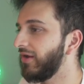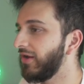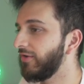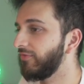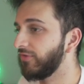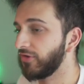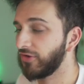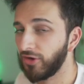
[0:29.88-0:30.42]

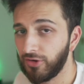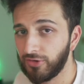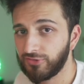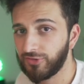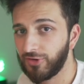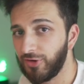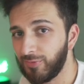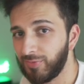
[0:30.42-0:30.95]
If you go
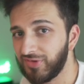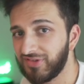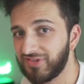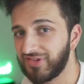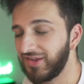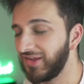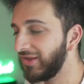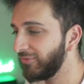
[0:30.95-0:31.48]
to
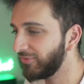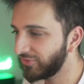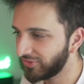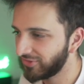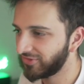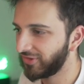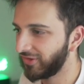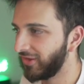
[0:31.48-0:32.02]
OpenSea, which
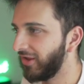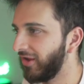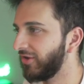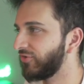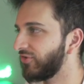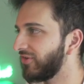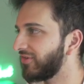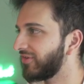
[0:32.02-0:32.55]
is the
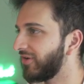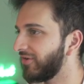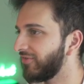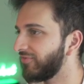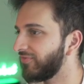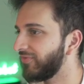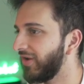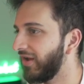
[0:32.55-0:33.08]
largest kind
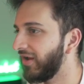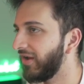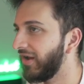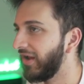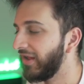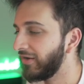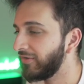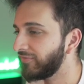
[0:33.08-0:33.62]
of
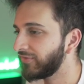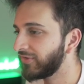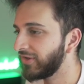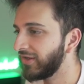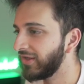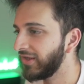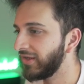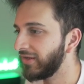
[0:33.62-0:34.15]

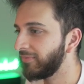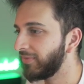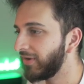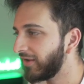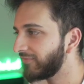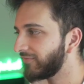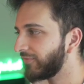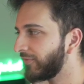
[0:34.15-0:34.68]
NFT
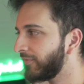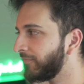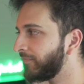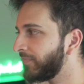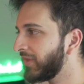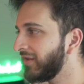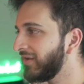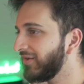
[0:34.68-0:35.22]

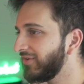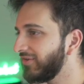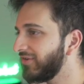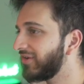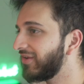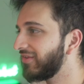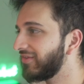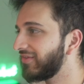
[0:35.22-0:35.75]
platform,
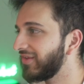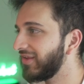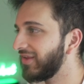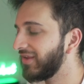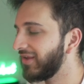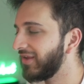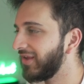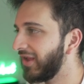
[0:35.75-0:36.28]
you can see
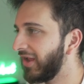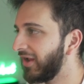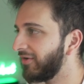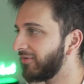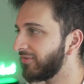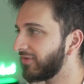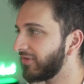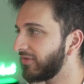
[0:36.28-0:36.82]
here
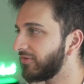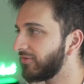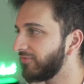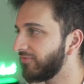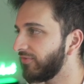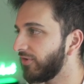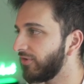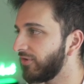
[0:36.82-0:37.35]
how the
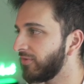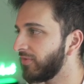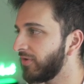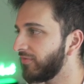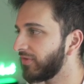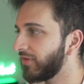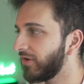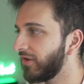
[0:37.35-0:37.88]
volume
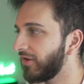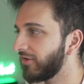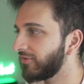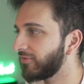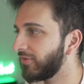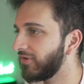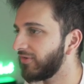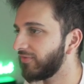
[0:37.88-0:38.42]
over the
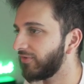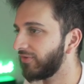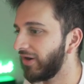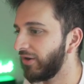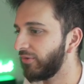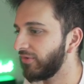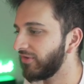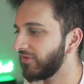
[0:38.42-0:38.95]
last 24
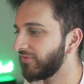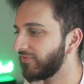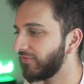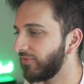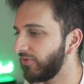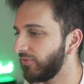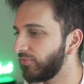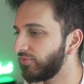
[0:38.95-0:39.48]
hours
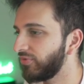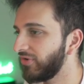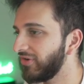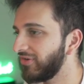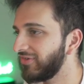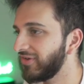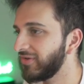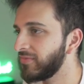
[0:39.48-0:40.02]
for
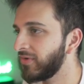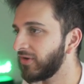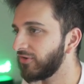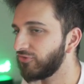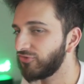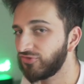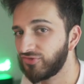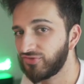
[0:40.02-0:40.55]
pretty
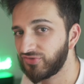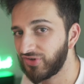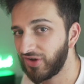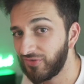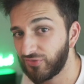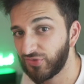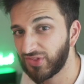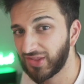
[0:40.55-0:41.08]
much
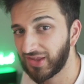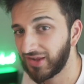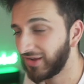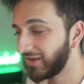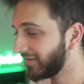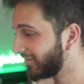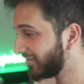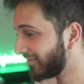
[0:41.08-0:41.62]
everything
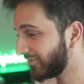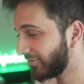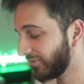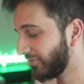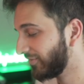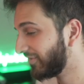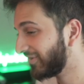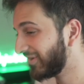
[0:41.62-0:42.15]
has
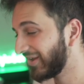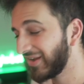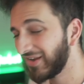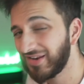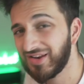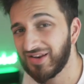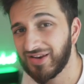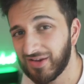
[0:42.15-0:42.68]
gone
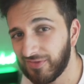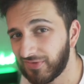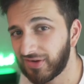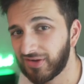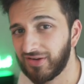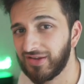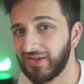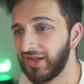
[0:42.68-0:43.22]

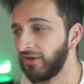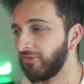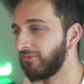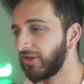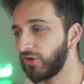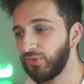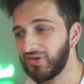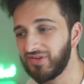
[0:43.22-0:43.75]
significantly down.
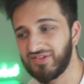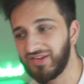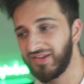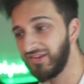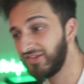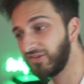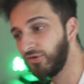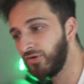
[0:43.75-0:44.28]
Liquidity
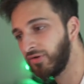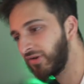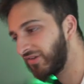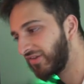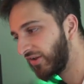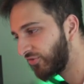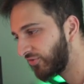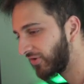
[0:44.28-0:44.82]
is gone,
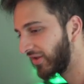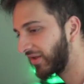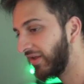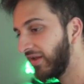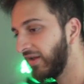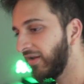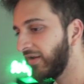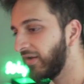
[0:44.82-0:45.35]
essentially.
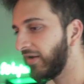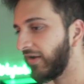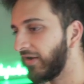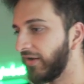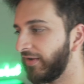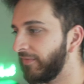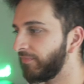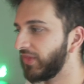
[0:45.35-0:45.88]

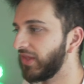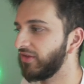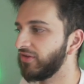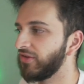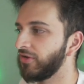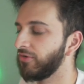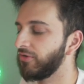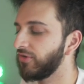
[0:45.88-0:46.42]
And
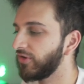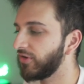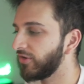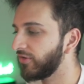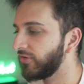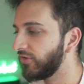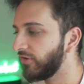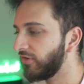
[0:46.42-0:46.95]
you know,
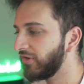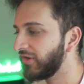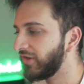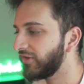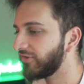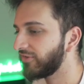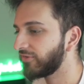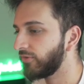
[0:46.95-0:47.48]
you only
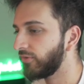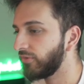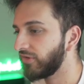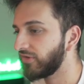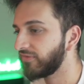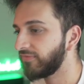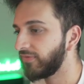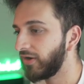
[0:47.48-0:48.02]
need to scroll
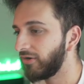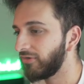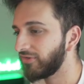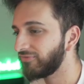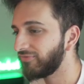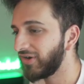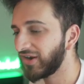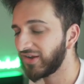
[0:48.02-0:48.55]
as far
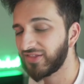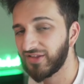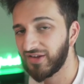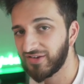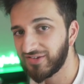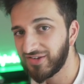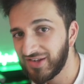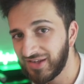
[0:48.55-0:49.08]
as rank
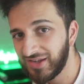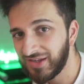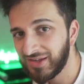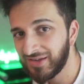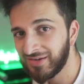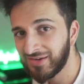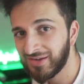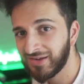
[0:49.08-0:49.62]

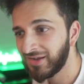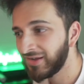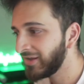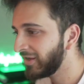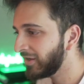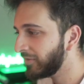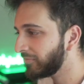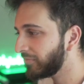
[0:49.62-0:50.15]
13
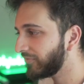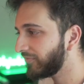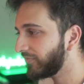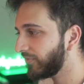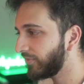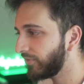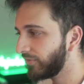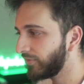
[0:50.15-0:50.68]

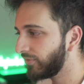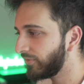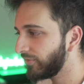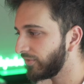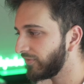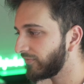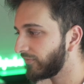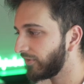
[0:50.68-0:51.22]
before
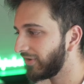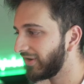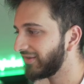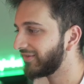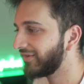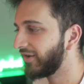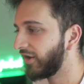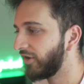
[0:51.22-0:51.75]
you've got
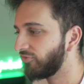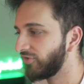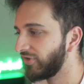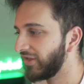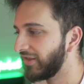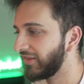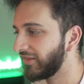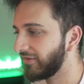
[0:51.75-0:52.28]
less than 100
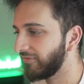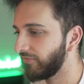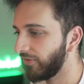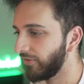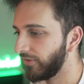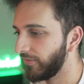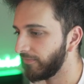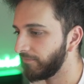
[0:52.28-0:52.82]
ETH in
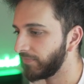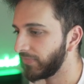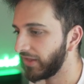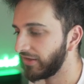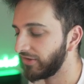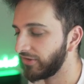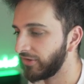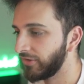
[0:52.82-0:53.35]
volume.
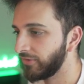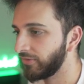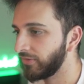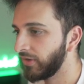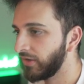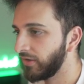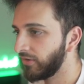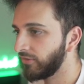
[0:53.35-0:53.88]
And you know,
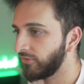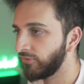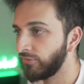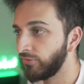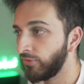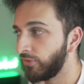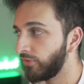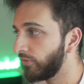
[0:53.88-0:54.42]

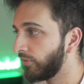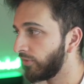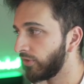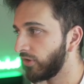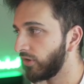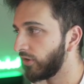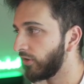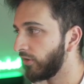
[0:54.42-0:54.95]
not
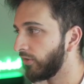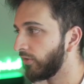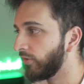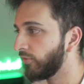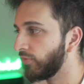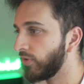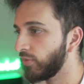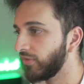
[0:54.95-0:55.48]
long
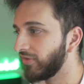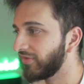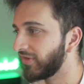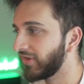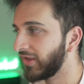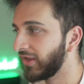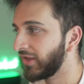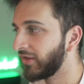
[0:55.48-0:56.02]
ago, we were
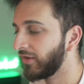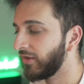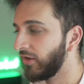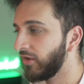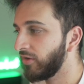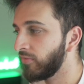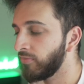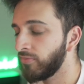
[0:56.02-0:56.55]
seeing
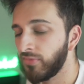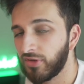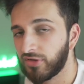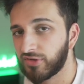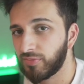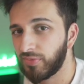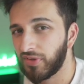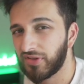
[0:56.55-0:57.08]

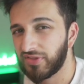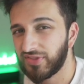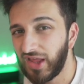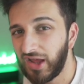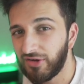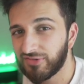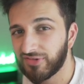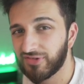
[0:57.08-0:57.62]
multiple
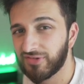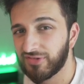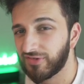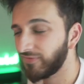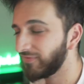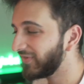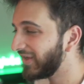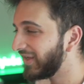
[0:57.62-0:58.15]
thousands
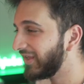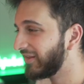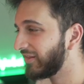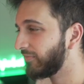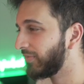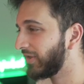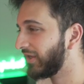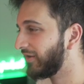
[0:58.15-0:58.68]
of
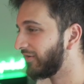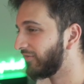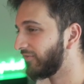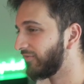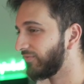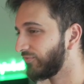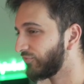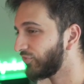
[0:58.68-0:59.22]
ETH
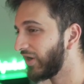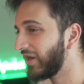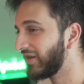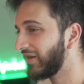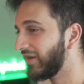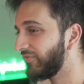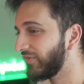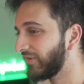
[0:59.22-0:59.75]
being
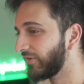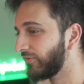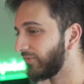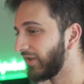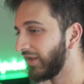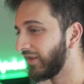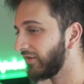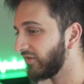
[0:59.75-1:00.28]
traded every single day.